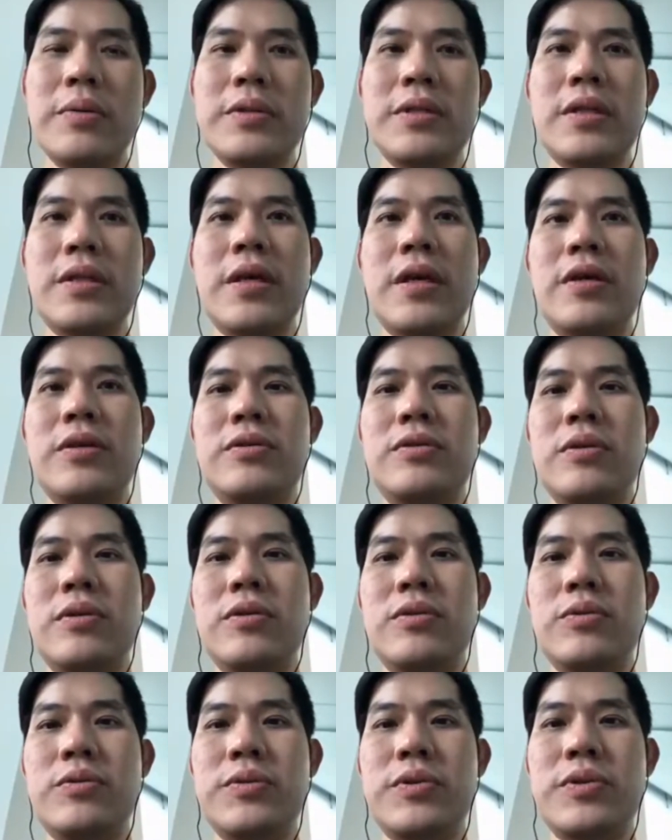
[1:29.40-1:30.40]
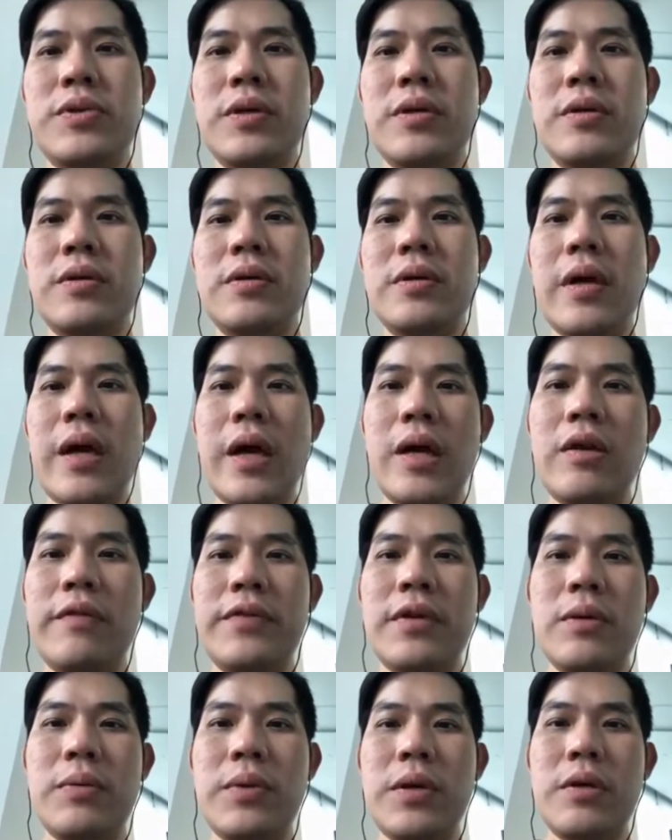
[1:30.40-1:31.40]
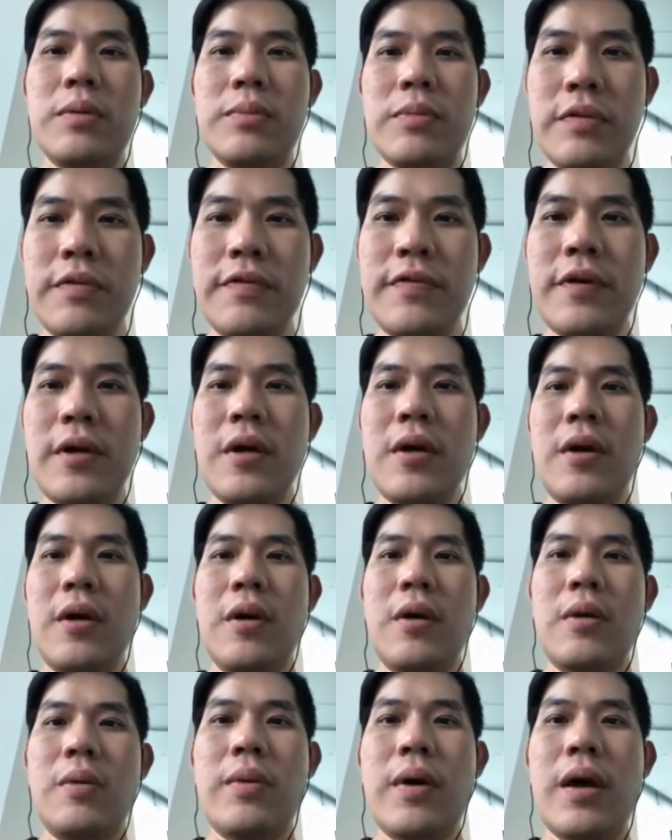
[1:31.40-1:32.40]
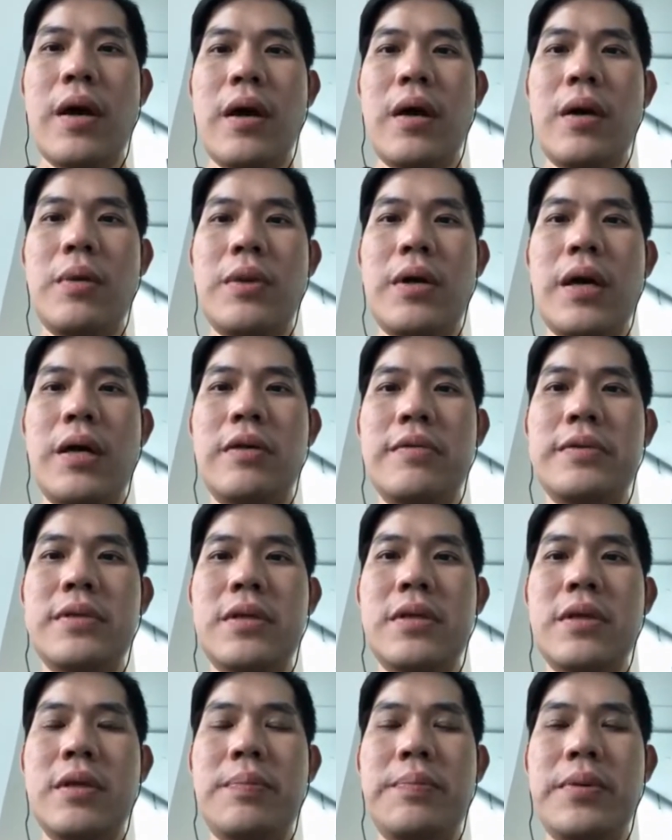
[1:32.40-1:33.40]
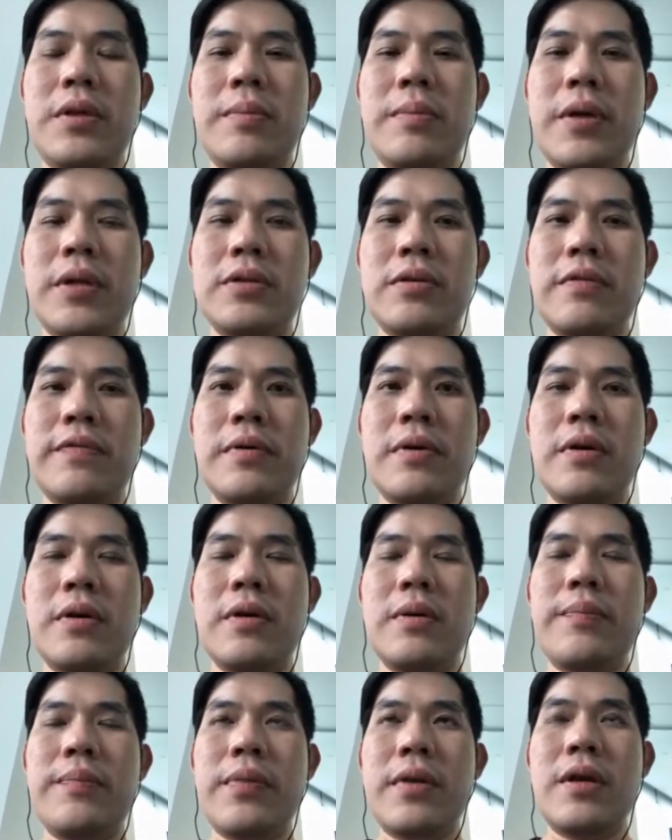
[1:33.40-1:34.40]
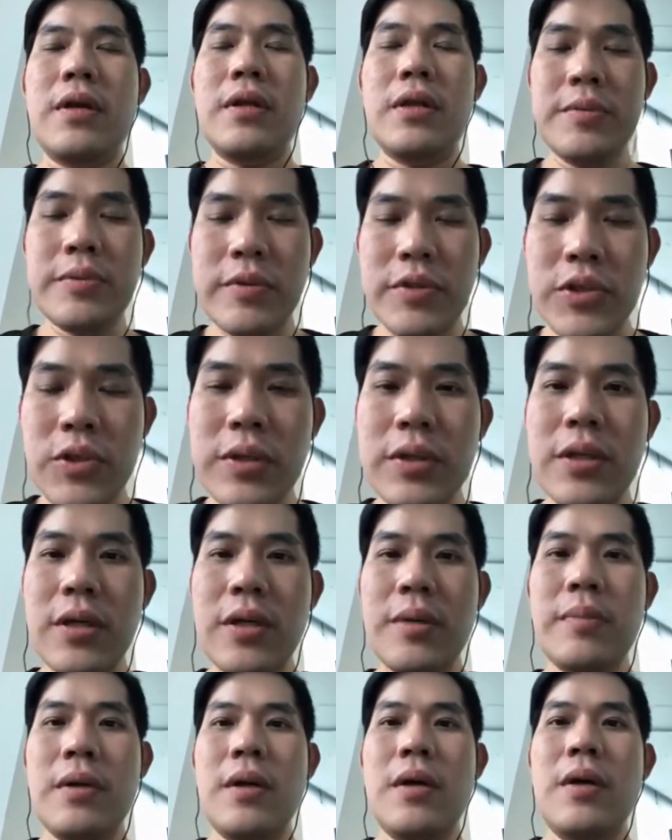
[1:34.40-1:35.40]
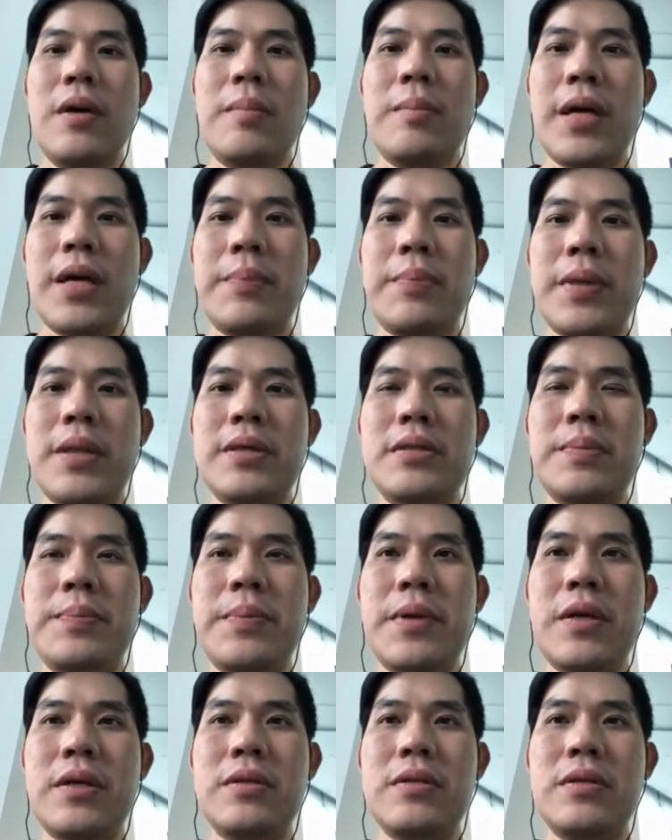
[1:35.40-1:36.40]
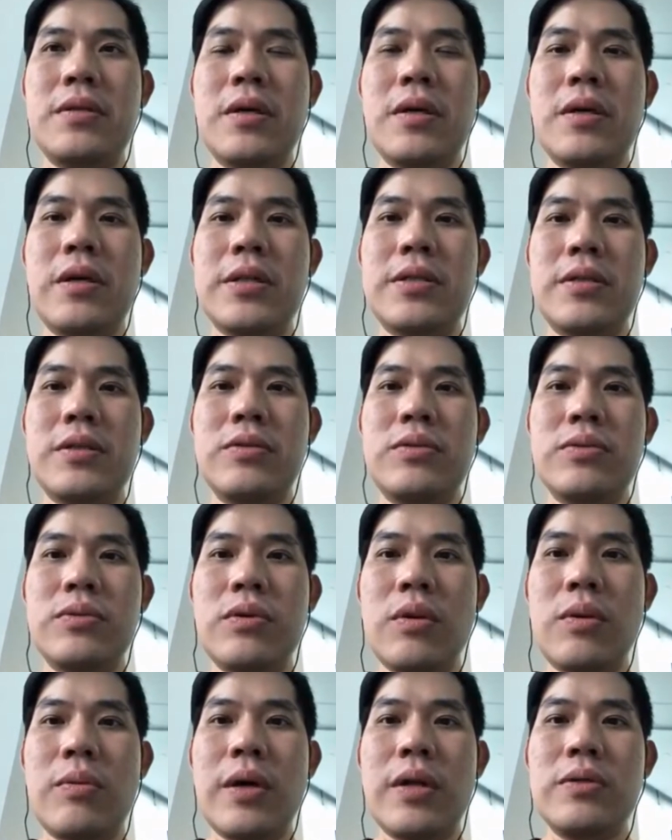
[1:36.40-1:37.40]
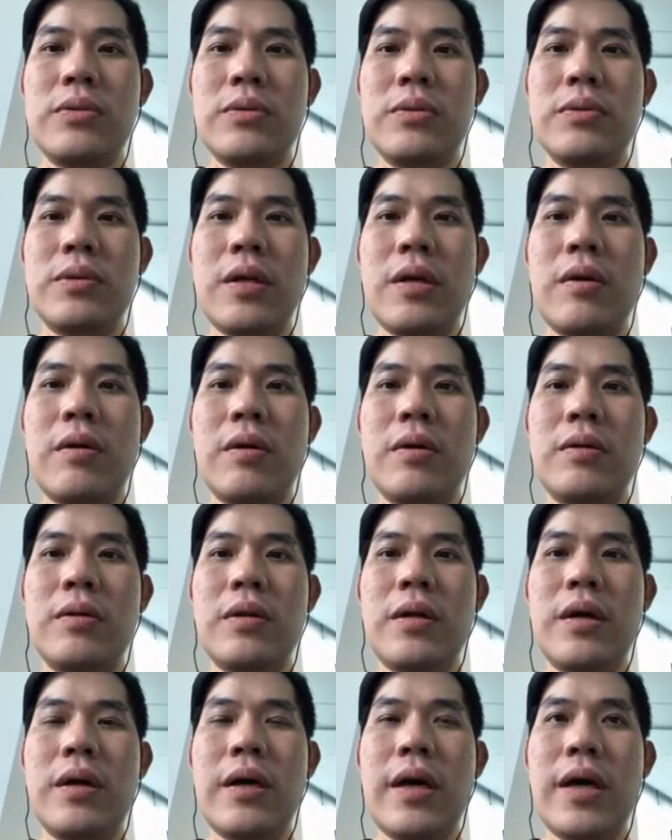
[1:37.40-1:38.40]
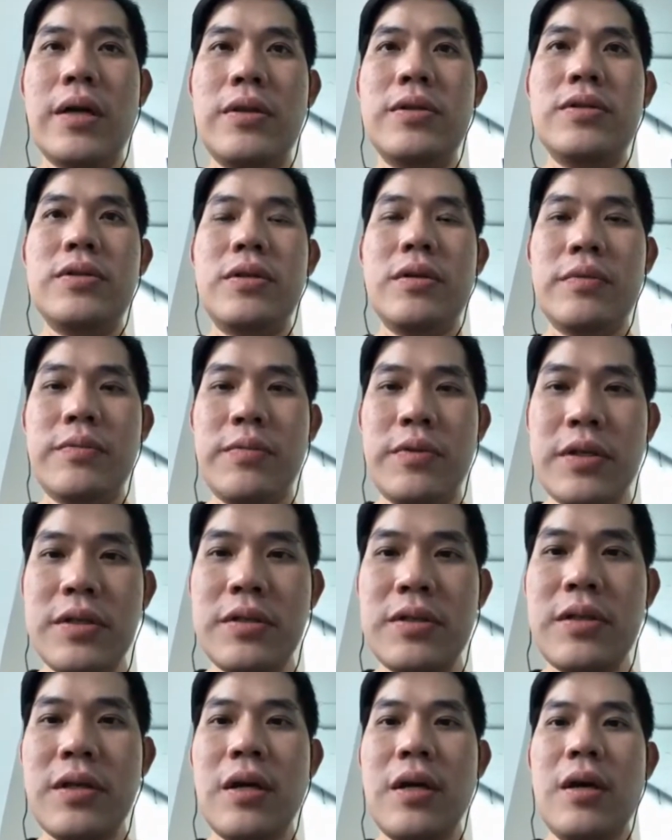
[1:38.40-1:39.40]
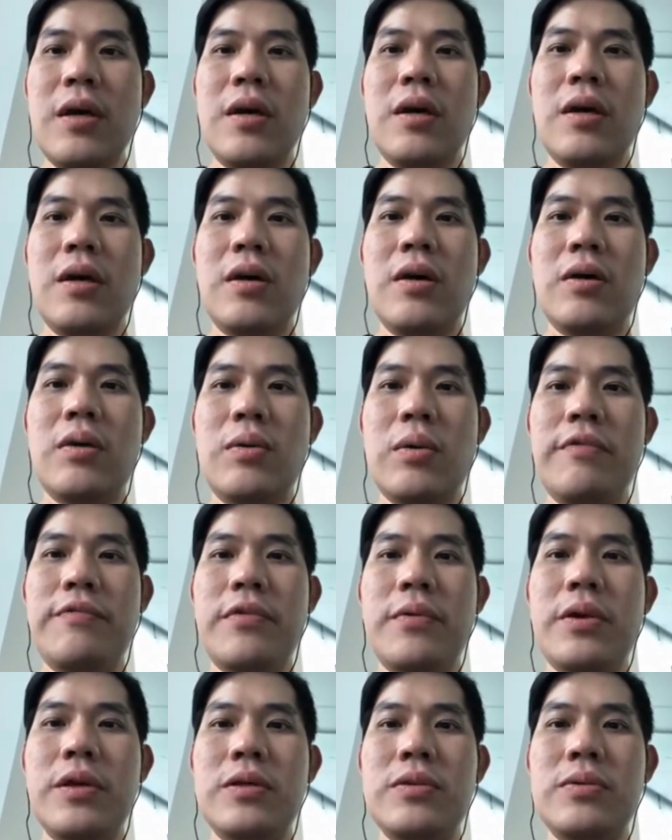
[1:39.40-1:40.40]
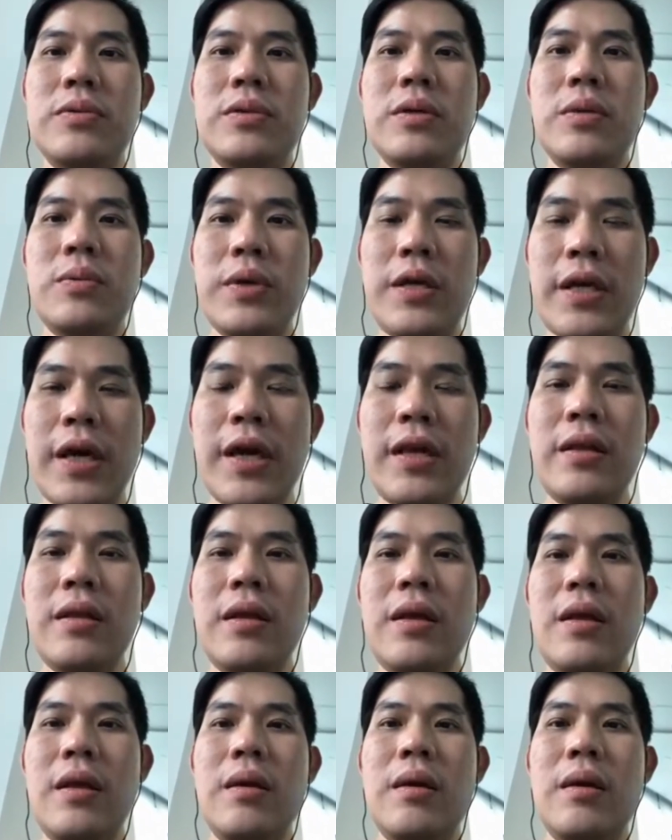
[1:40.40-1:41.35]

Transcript: I would say that it's the usual end of the week move where we kind of see pretty much of in terms of short term, market participants actually do not want to take on additional risk going forward into the weekend.